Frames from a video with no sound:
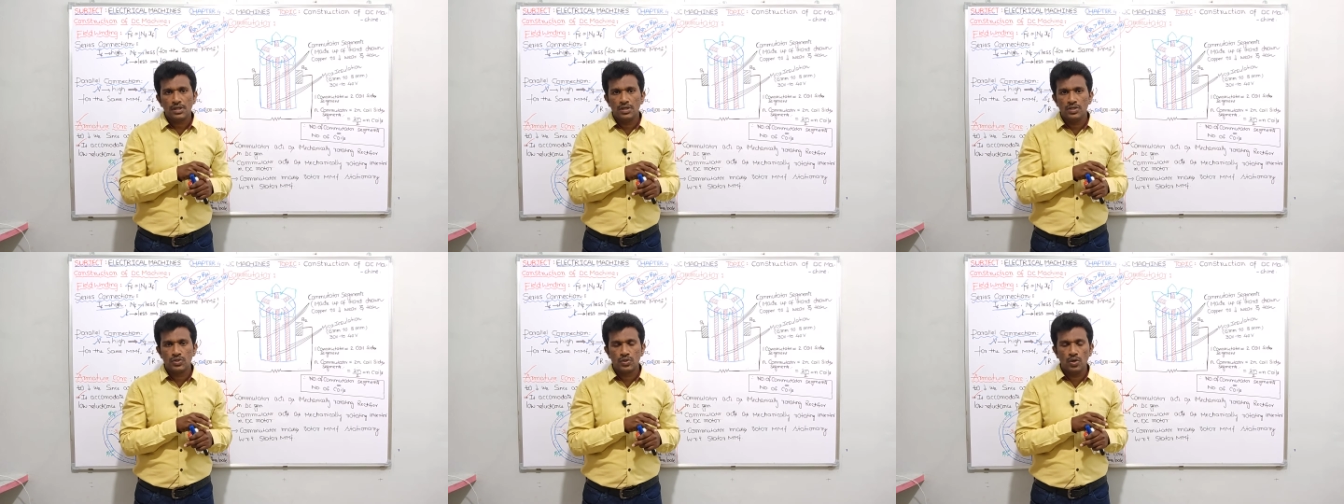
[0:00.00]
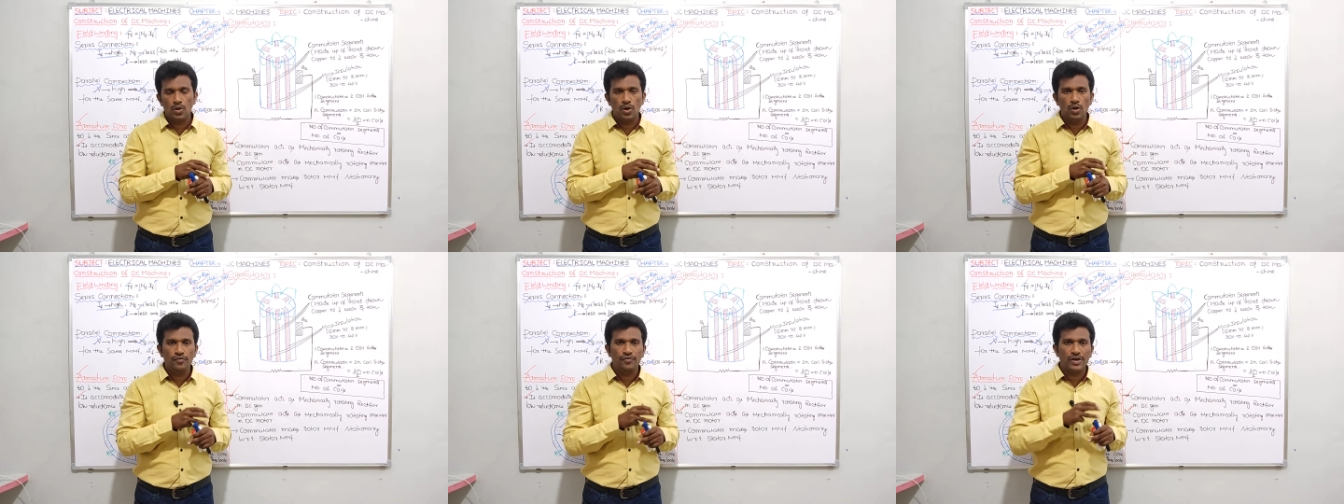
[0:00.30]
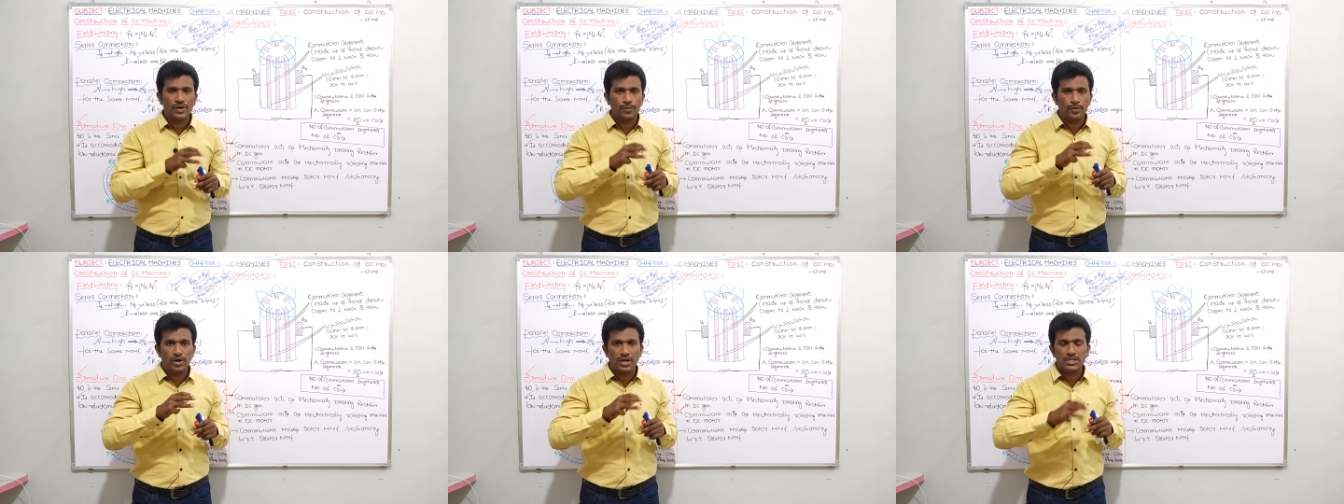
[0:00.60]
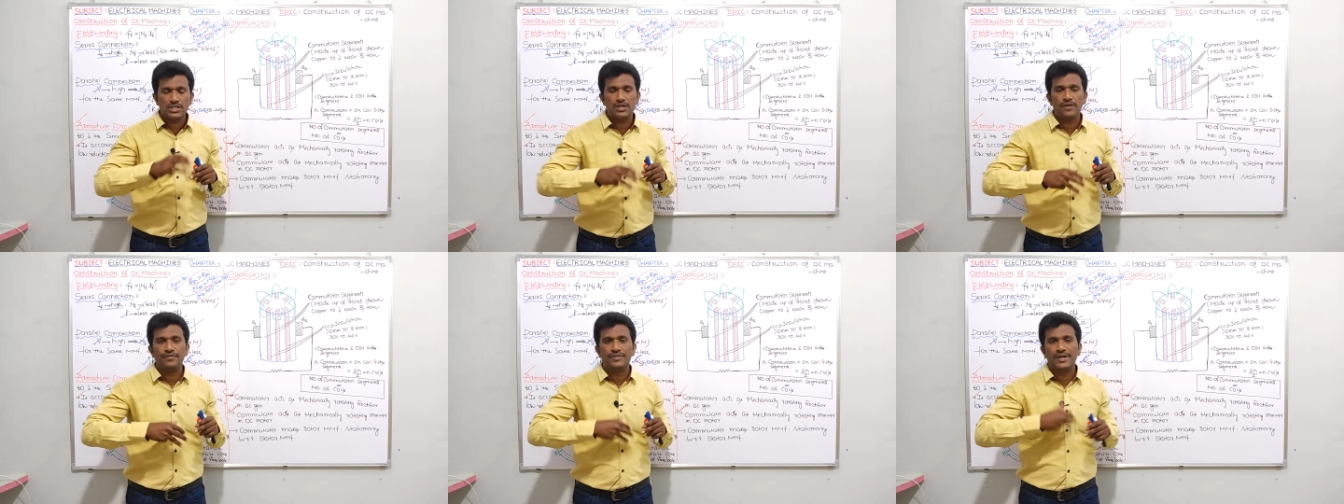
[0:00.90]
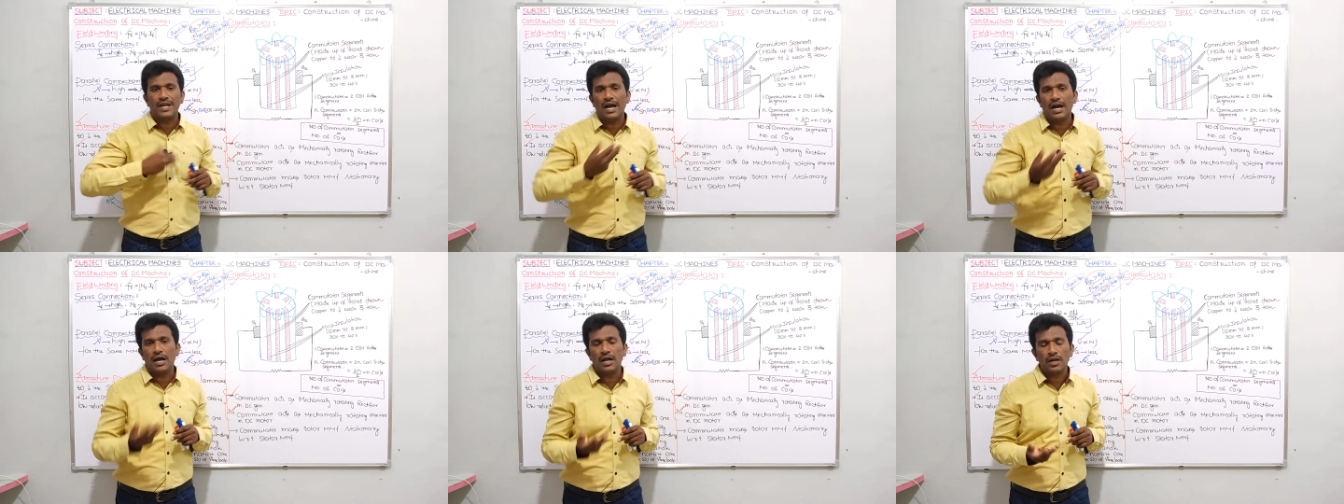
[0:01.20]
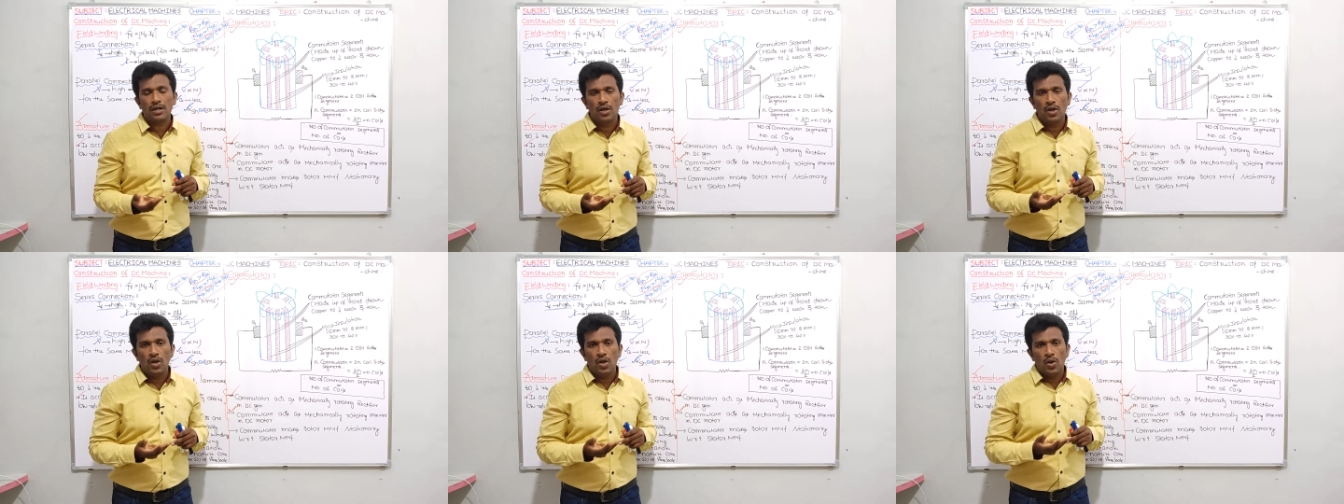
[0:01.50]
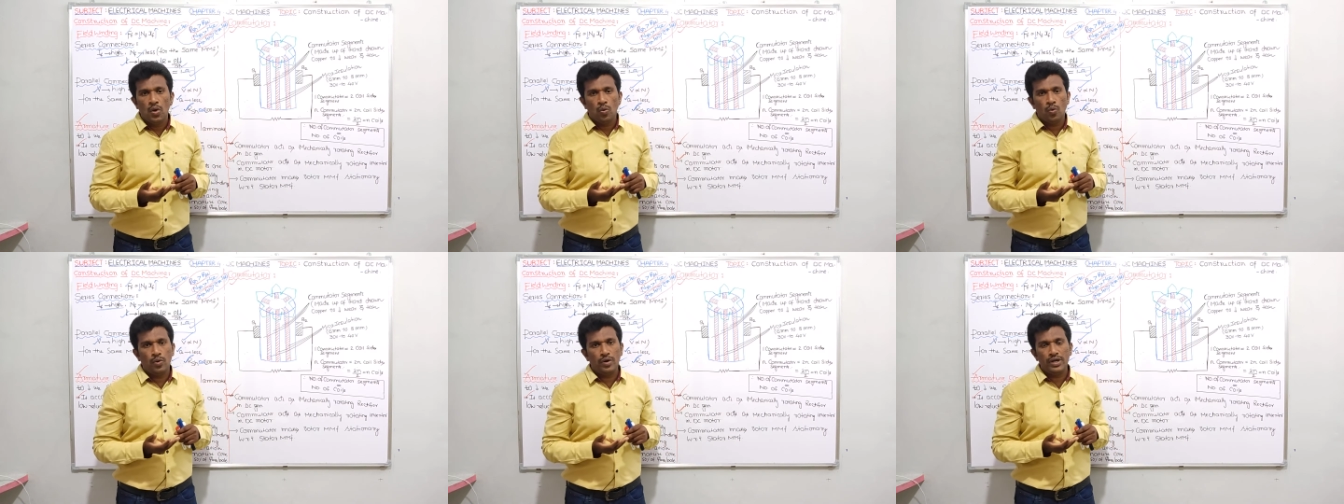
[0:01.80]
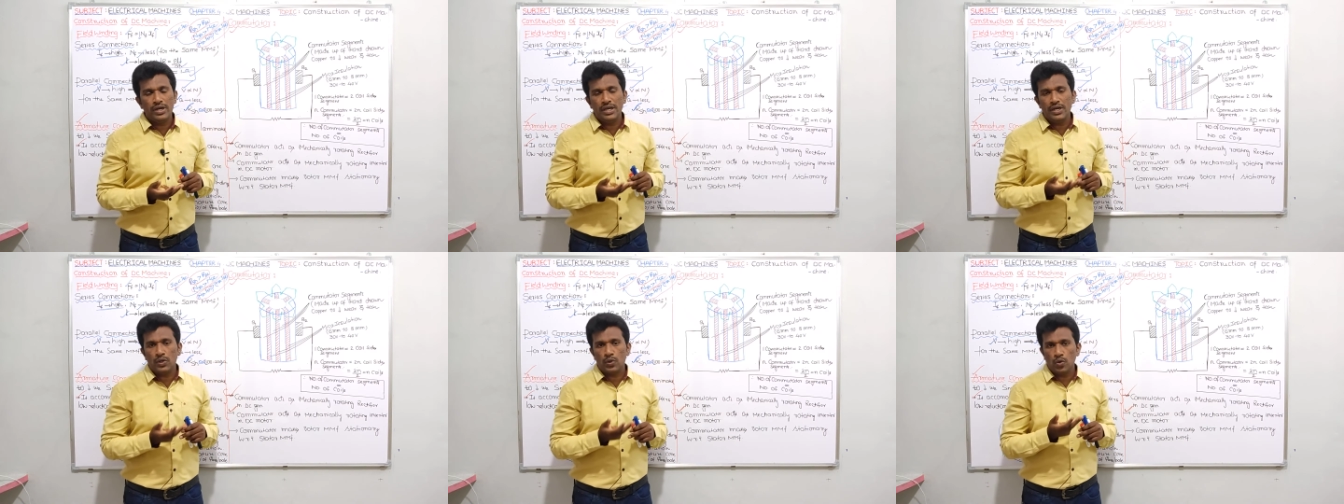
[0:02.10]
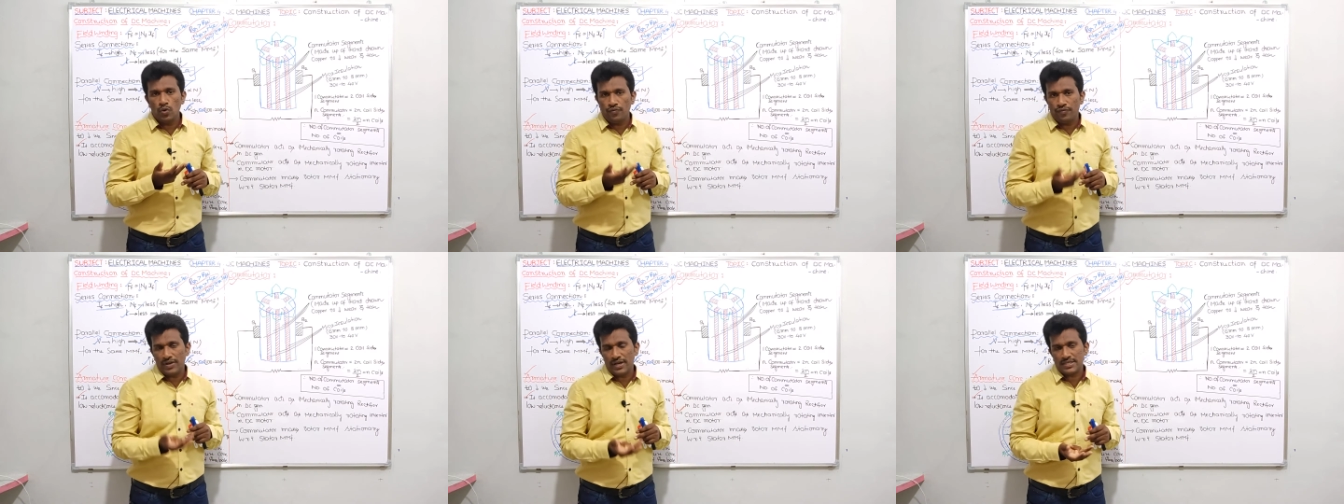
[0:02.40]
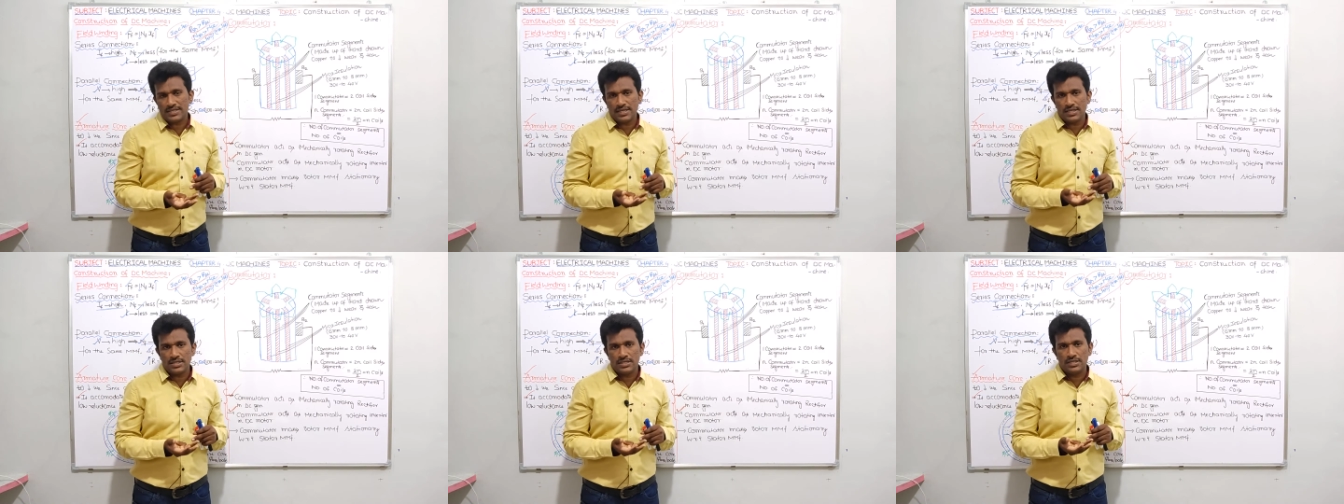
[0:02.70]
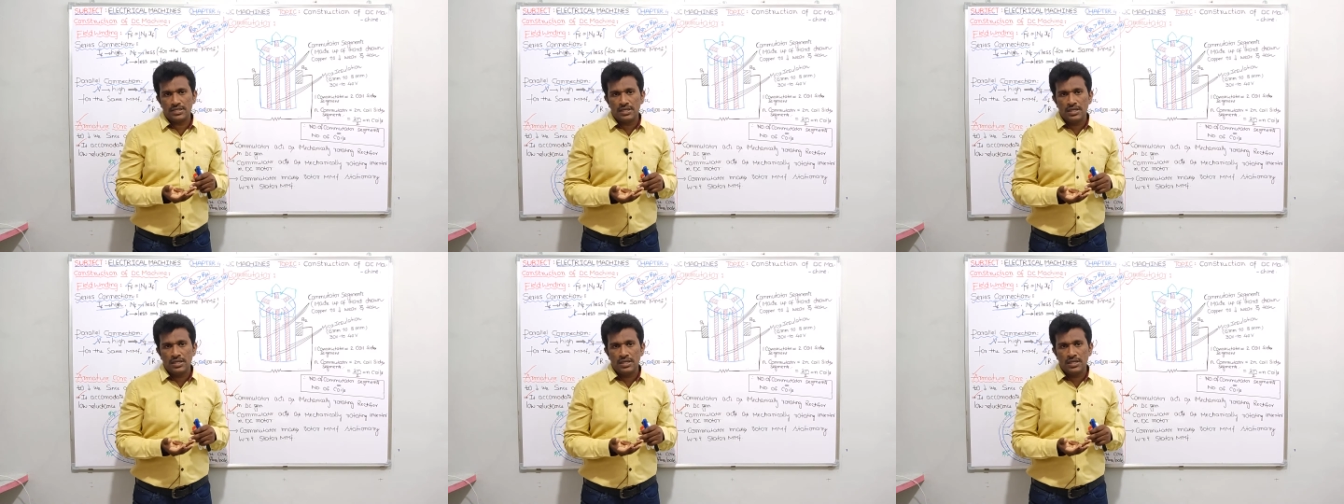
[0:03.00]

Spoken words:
So for production of torque, we need two fluxes.